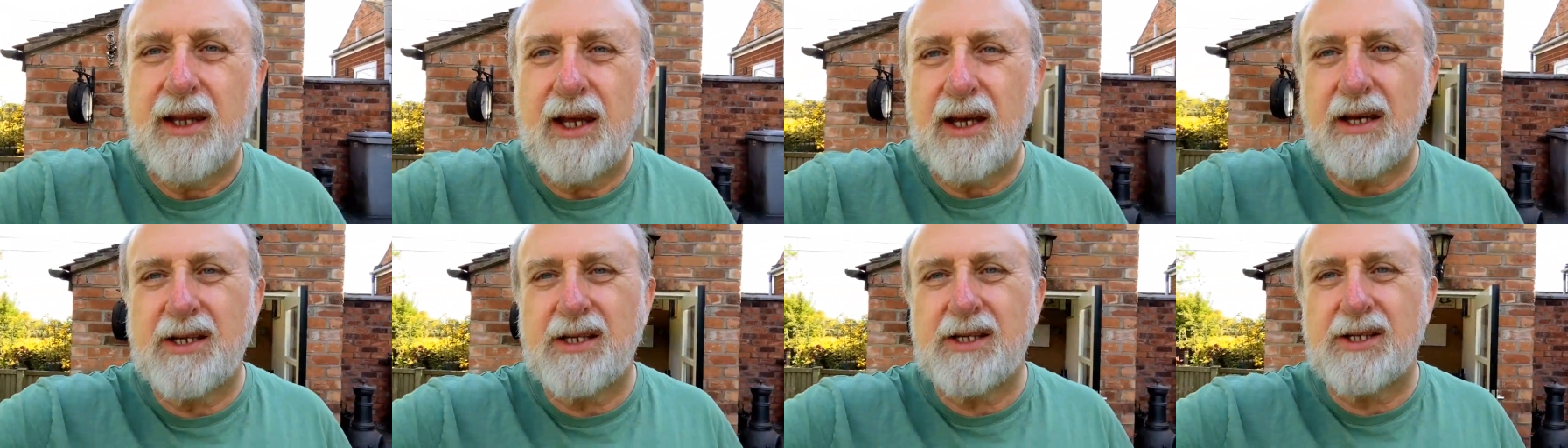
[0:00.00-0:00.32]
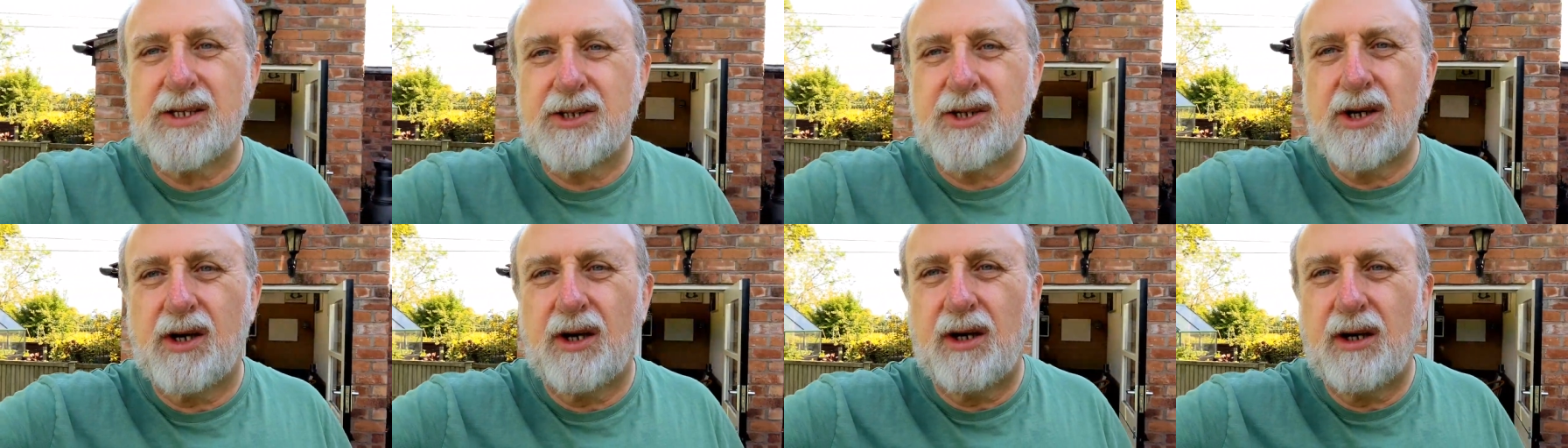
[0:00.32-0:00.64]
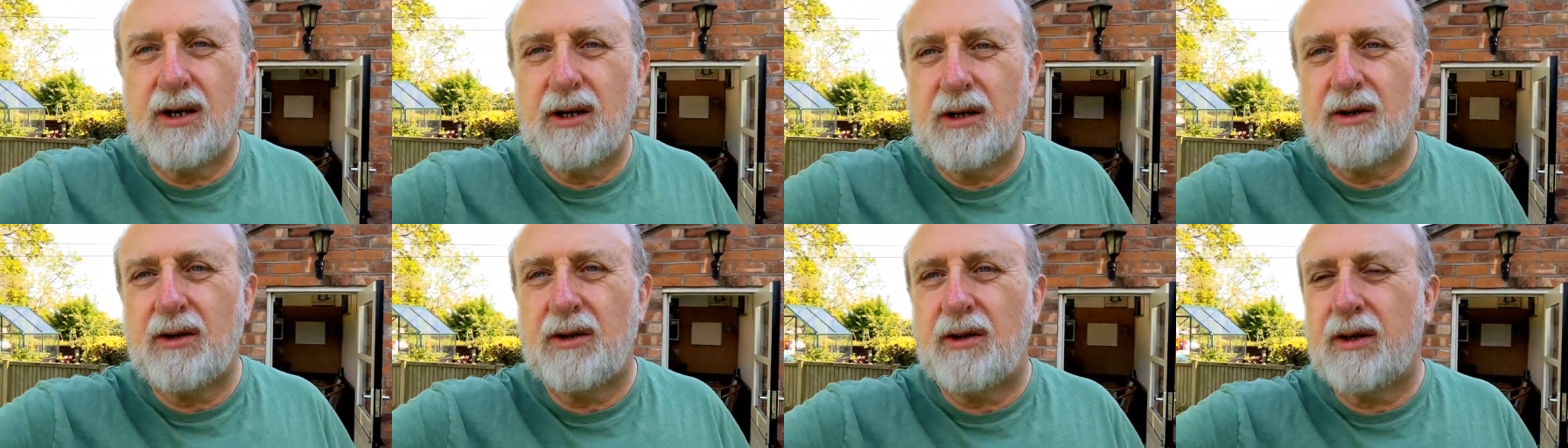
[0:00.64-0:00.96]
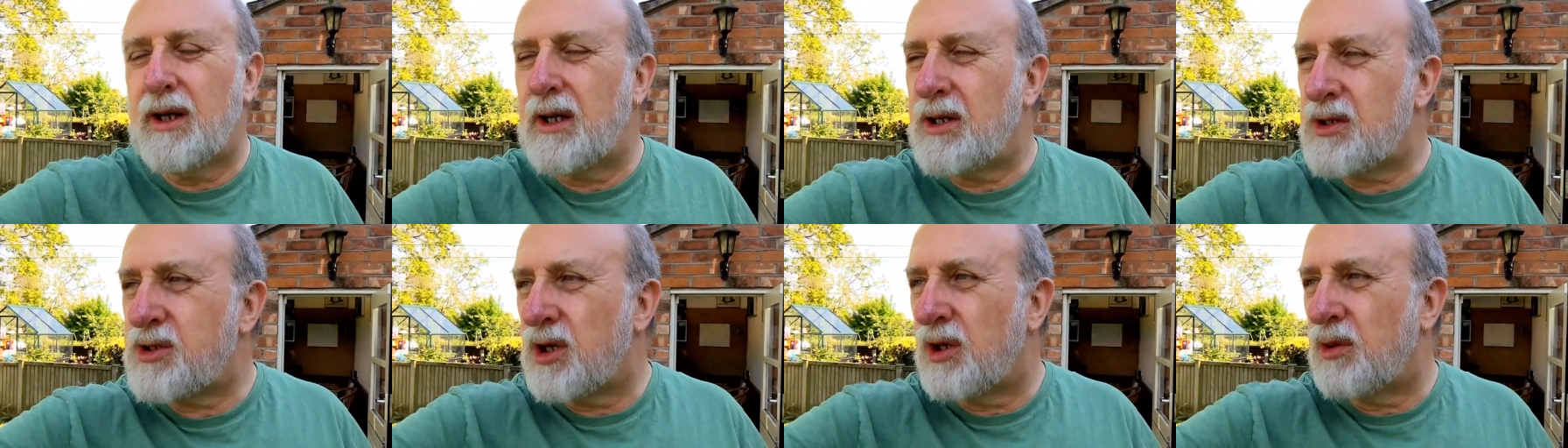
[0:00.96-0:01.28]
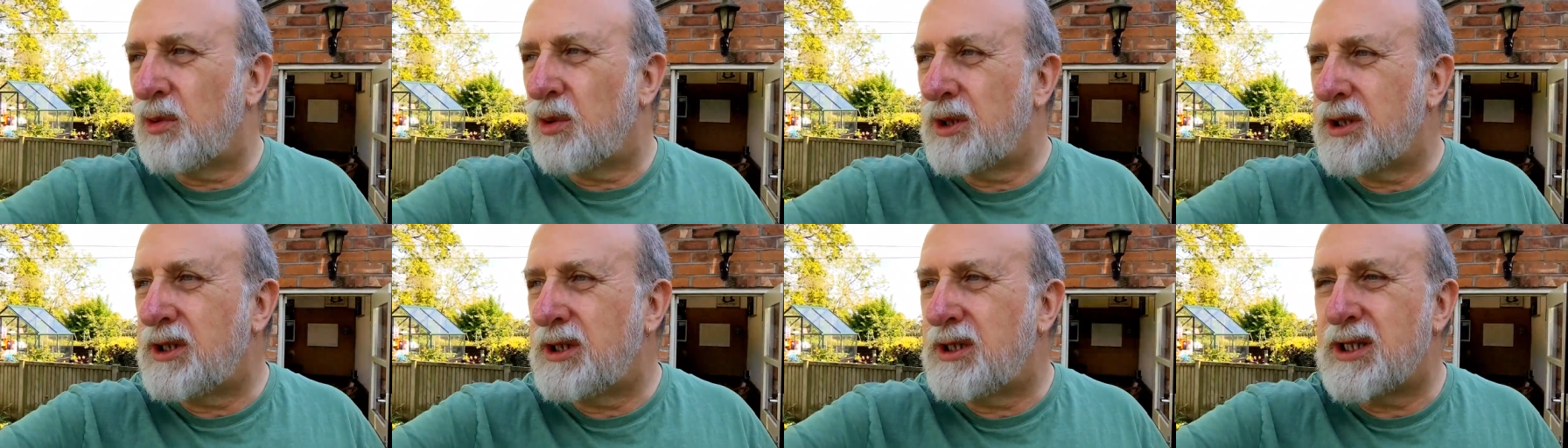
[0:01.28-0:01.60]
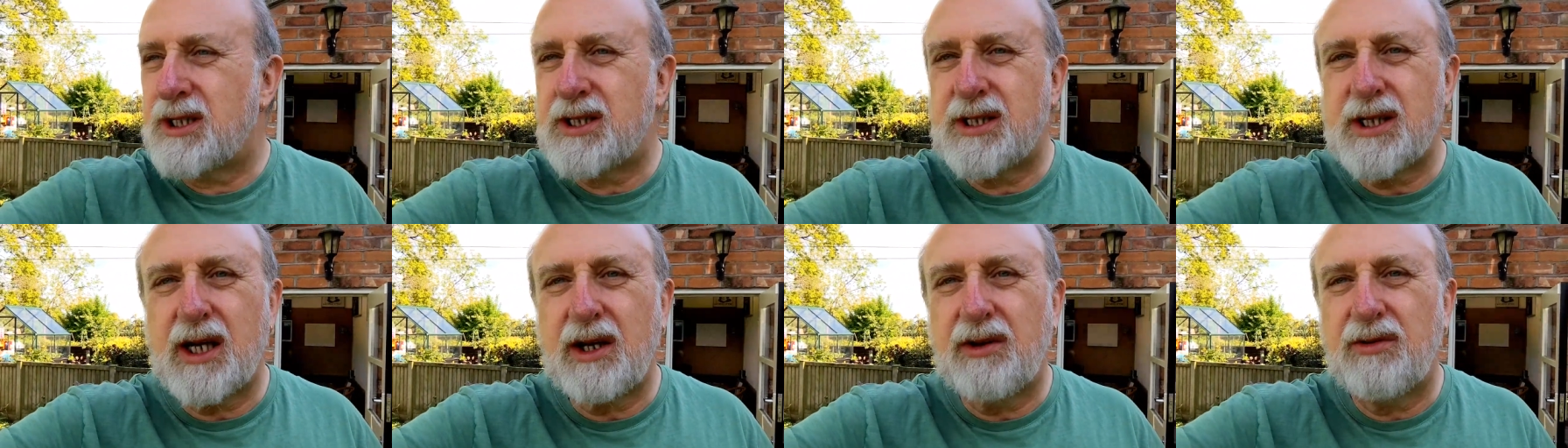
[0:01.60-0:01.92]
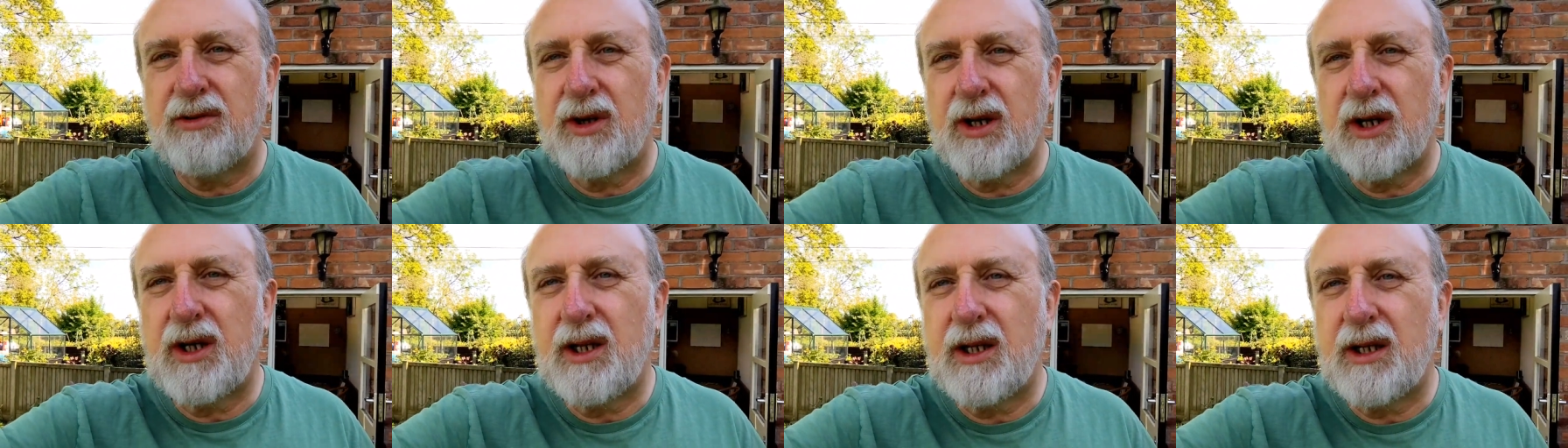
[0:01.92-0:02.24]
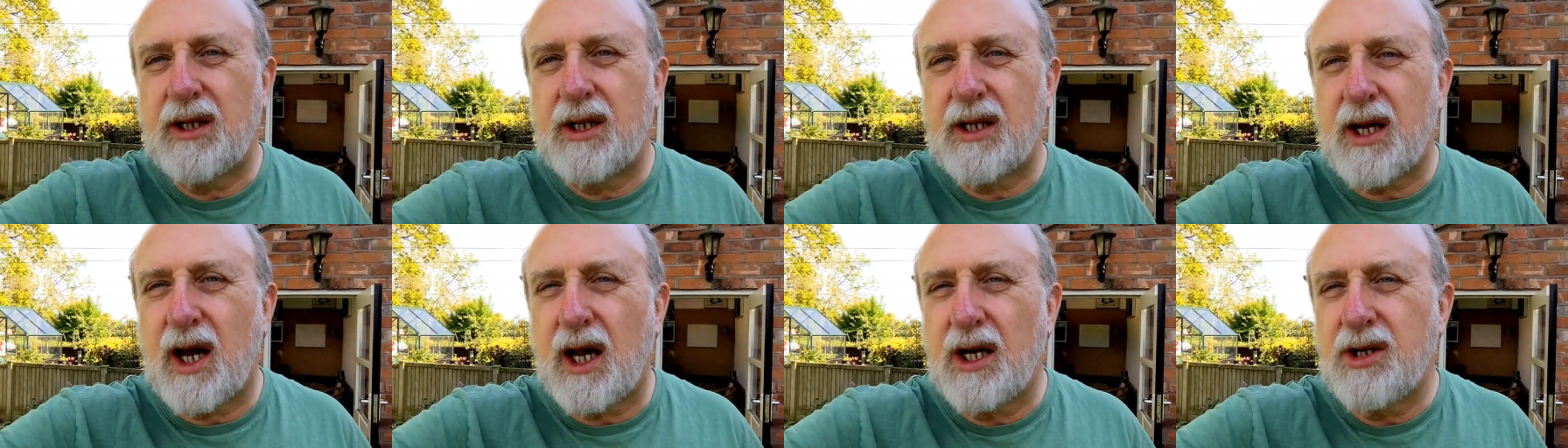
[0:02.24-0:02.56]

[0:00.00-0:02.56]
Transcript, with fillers: that's uh, that's all I wanted to say, really.